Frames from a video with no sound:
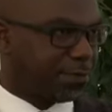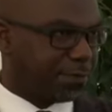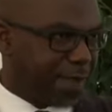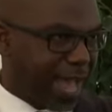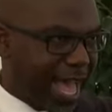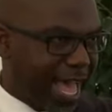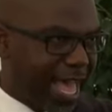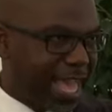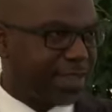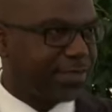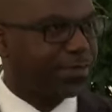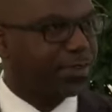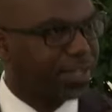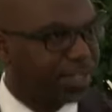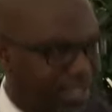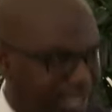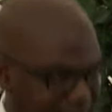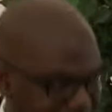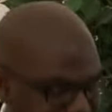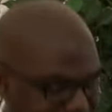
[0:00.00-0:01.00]

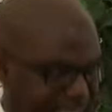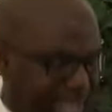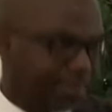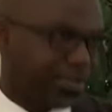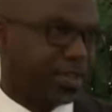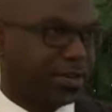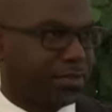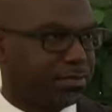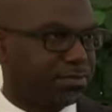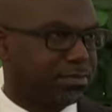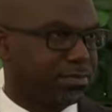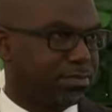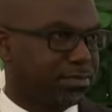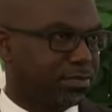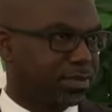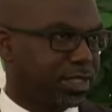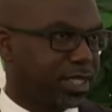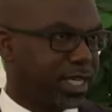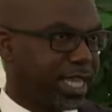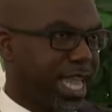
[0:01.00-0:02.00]
5 to 7.
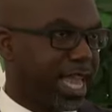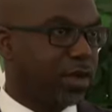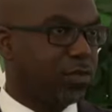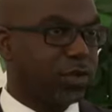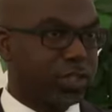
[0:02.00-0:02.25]
Again,